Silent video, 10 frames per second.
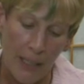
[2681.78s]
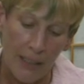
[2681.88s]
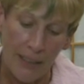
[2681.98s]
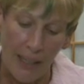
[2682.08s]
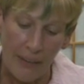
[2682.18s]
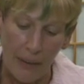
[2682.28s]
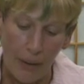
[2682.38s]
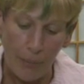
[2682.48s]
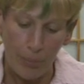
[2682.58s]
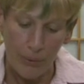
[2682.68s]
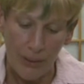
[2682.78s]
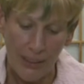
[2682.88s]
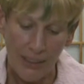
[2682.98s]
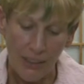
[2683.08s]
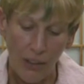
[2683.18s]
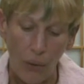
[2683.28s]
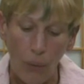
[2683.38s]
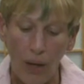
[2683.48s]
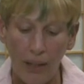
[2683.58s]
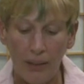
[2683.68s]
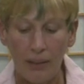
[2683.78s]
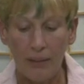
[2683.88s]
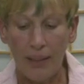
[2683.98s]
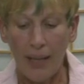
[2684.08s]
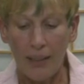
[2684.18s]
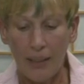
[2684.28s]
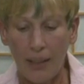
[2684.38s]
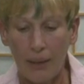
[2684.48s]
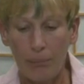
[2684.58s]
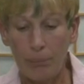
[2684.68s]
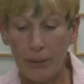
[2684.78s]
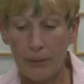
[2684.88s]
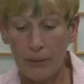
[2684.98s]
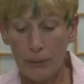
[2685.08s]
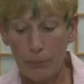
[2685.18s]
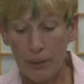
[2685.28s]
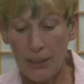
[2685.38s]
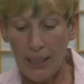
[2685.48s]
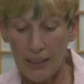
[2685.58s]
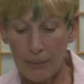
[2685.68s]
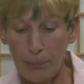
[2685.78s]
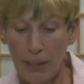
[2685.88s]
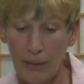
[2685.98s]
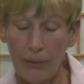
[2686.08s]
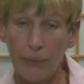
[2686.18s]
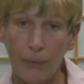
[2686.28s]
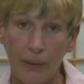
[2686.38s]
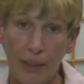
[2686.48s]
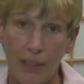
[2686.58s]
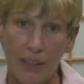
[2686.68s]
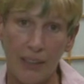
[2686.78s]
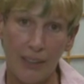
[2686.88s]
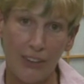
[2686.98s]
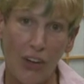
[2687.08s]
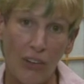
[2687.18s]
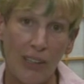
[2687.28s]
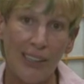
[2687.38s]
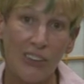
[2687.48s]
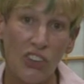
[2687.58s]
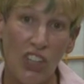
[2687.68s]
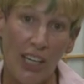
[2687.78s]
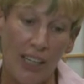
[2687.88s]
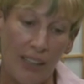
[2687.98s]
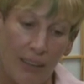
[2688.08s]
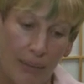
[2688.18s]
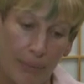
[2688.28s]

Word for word: Now, the Buddhist koan that uh, Bill Krumbein has paired with this is called Little Jade.